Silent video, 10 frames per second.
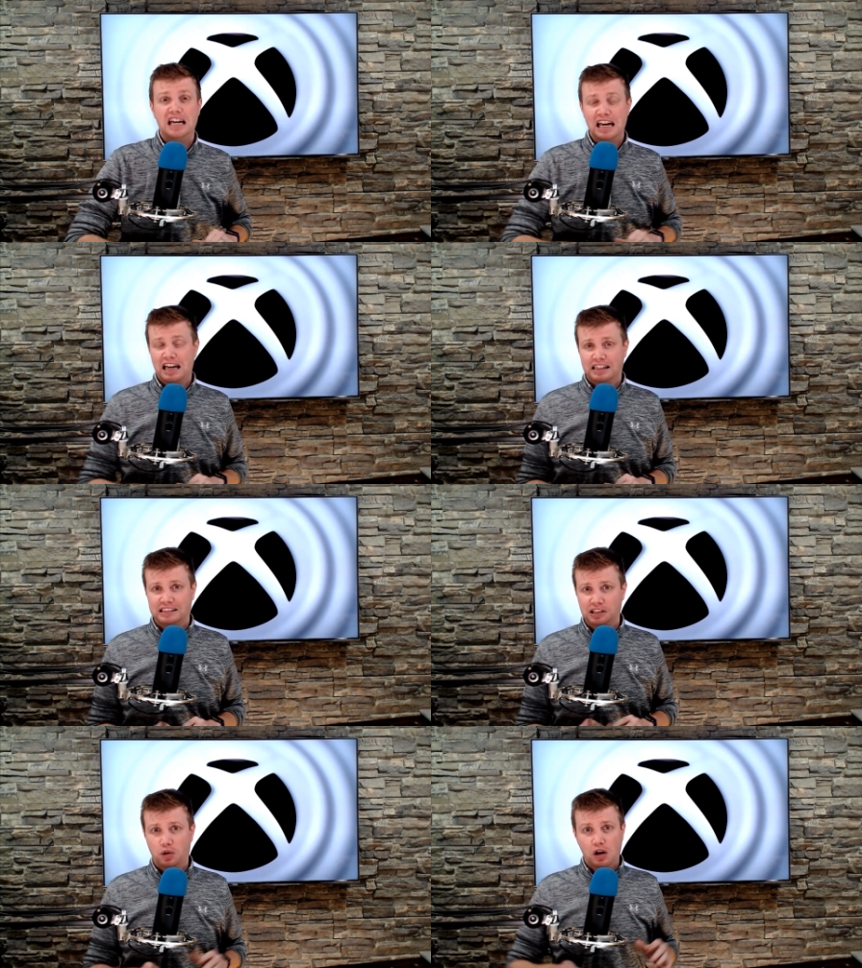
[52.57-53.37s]
And
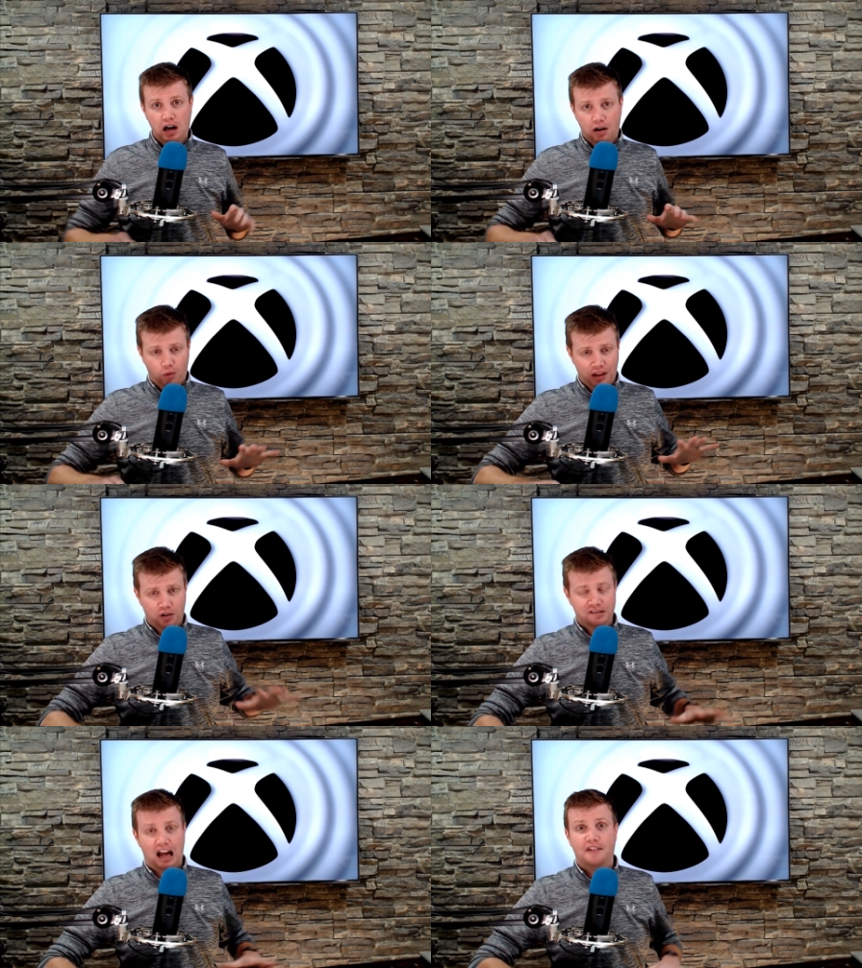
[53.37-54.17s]
so, while
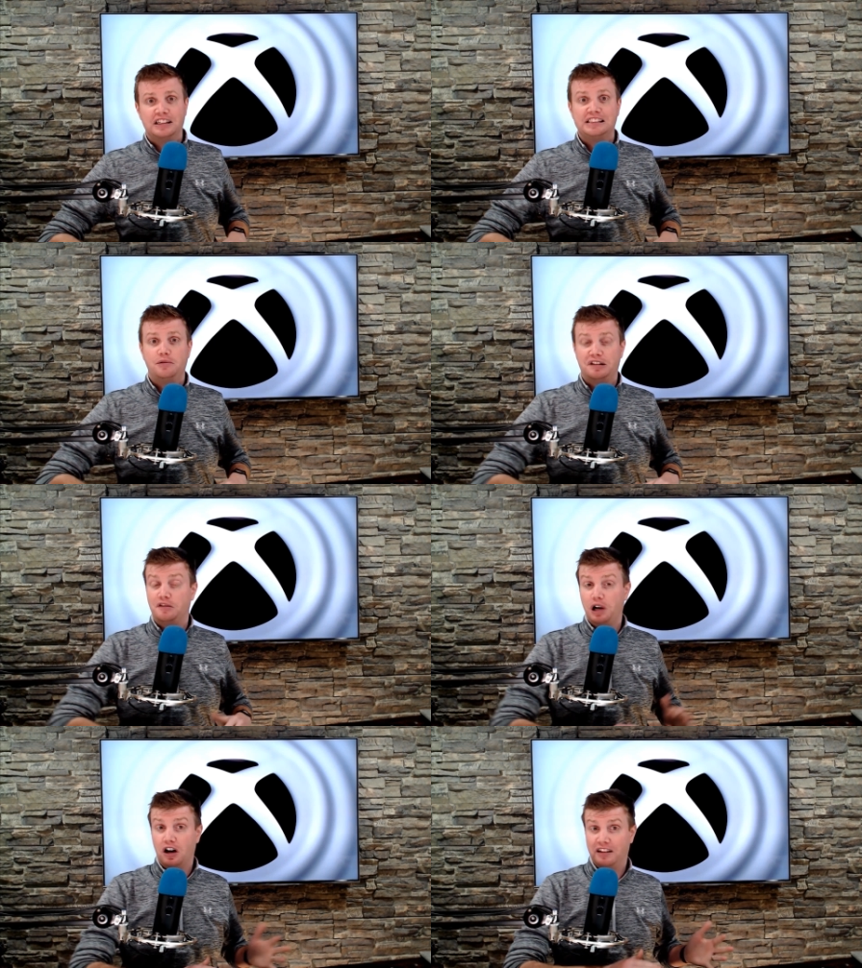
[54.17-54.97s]
there's obviously what's
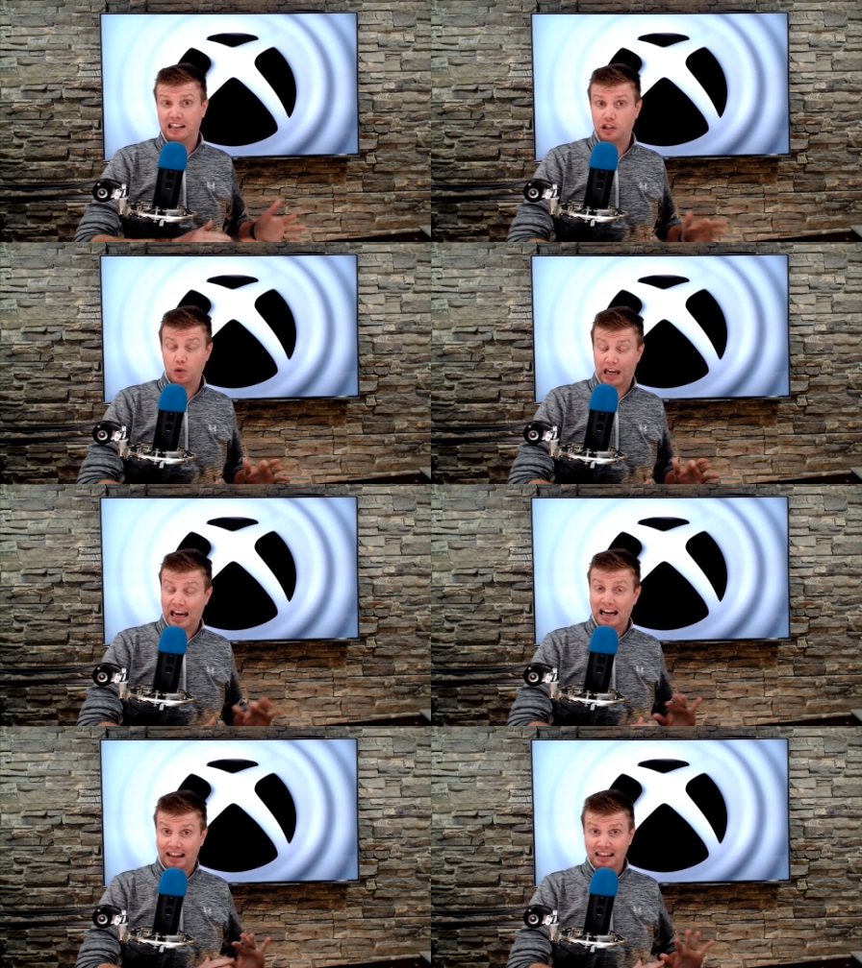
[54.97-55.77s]
going on in the
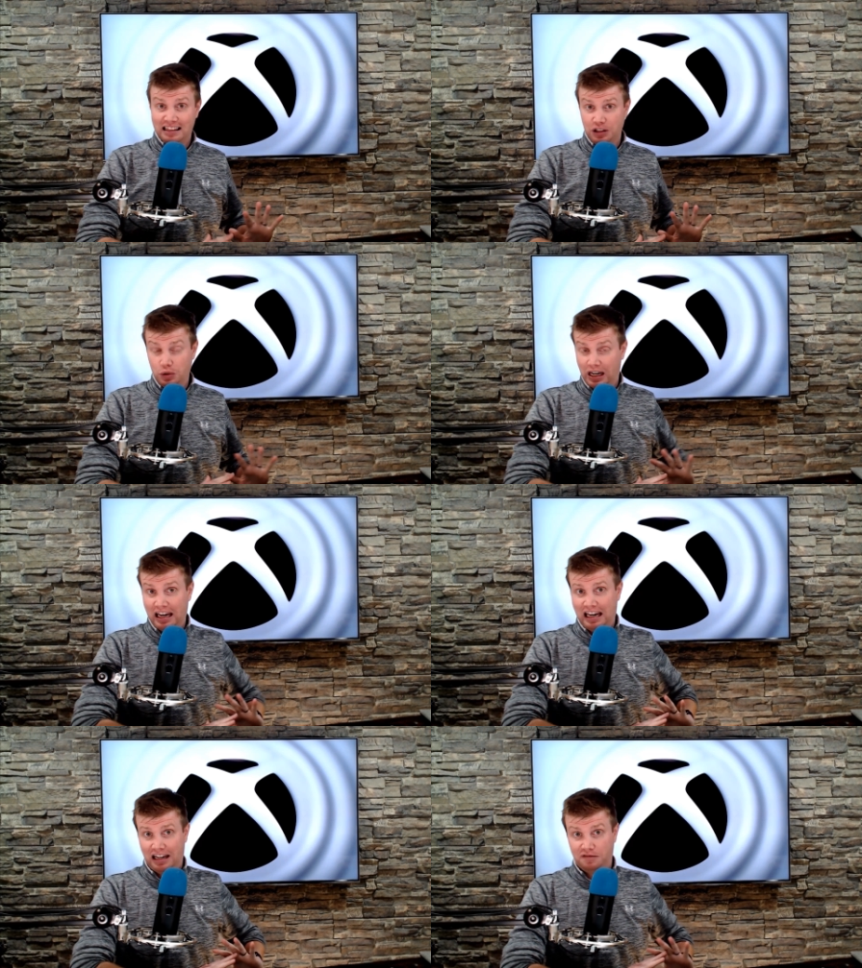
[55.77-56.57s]
UK, I think the
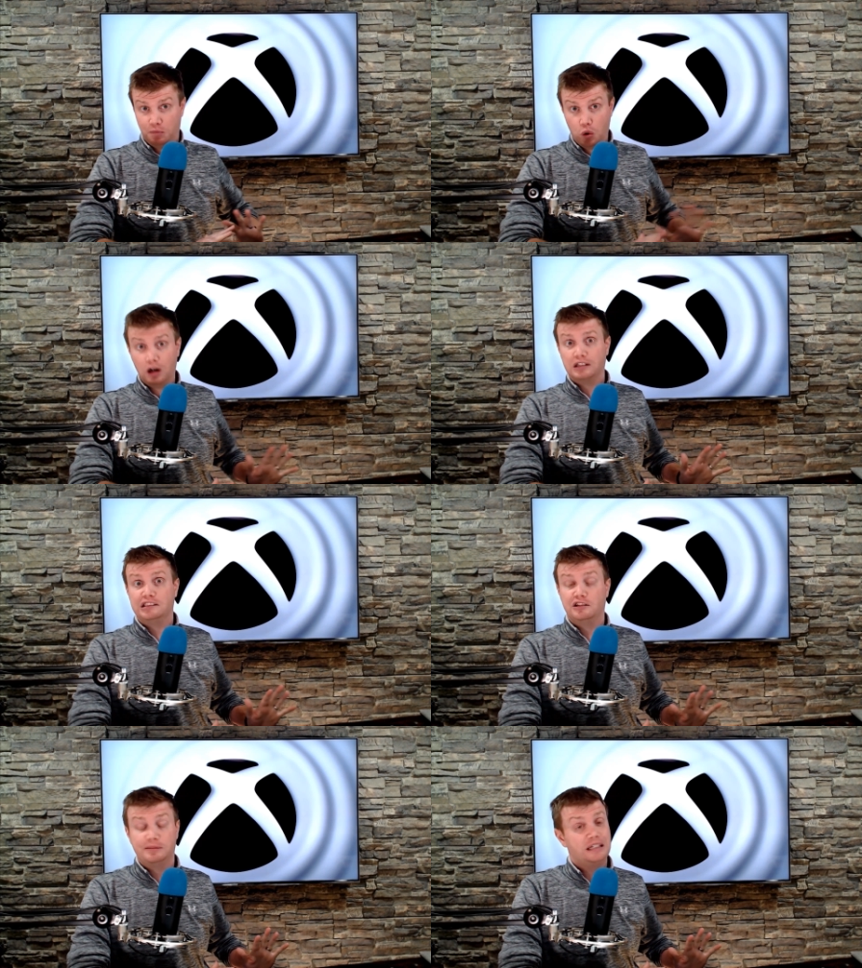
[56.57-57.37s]
UK has more
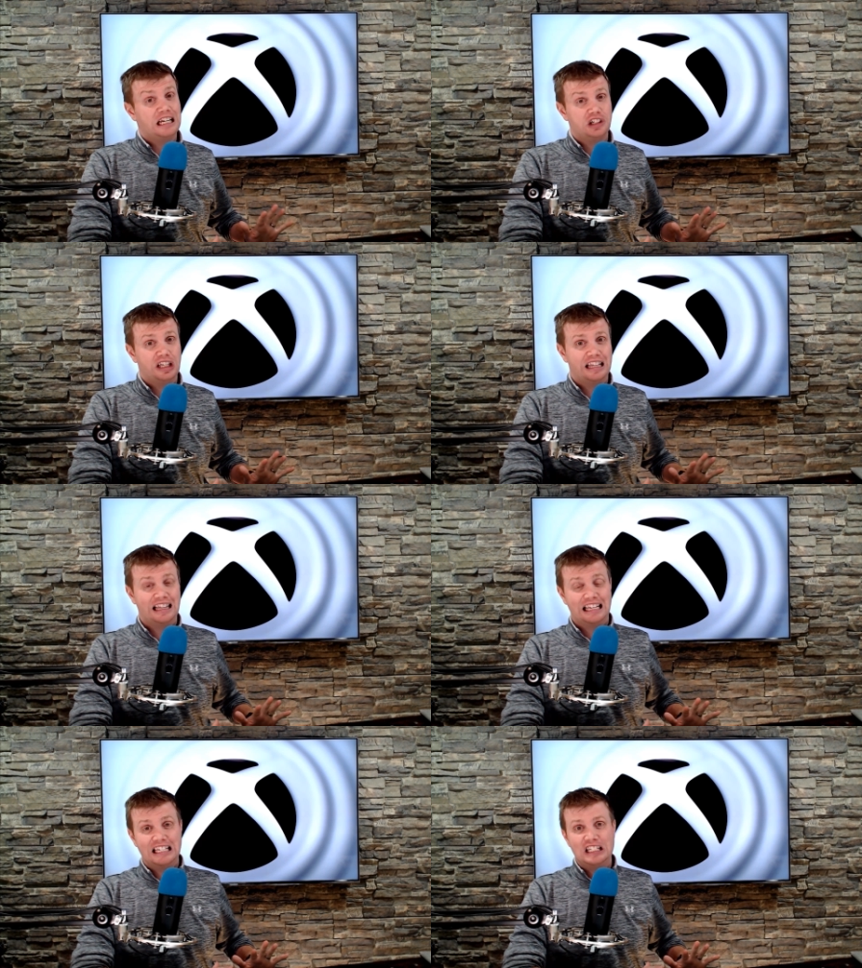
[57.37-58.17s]
concerns potentially than
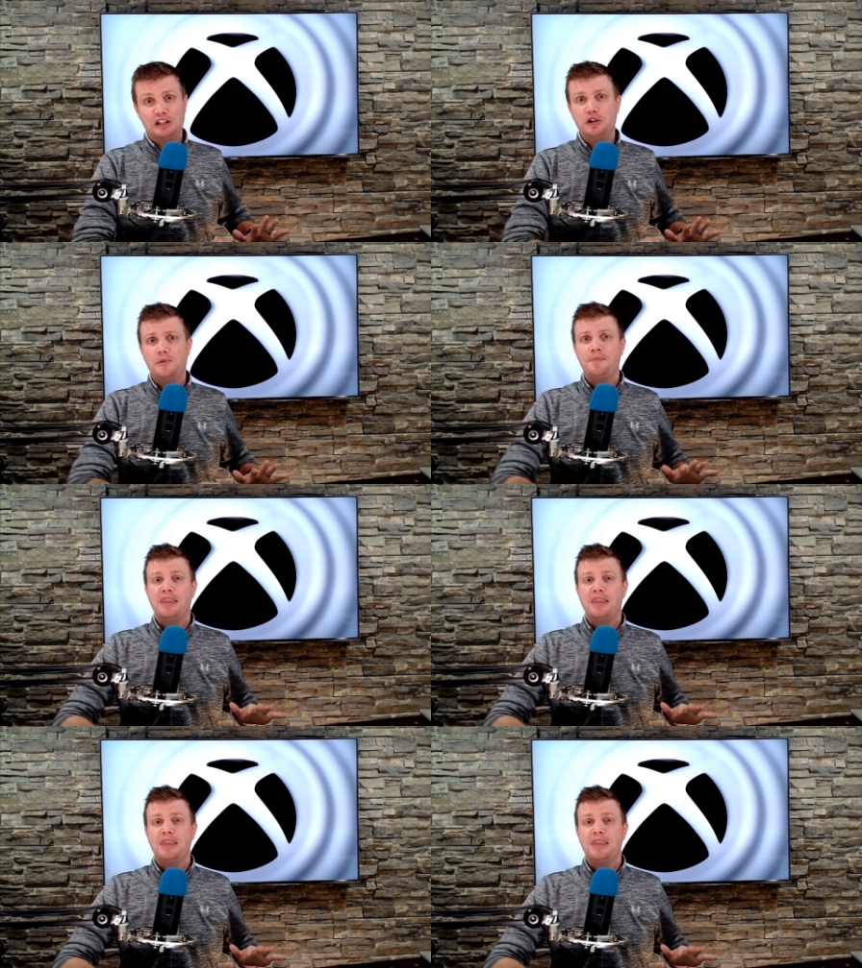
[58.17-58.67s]
the EU.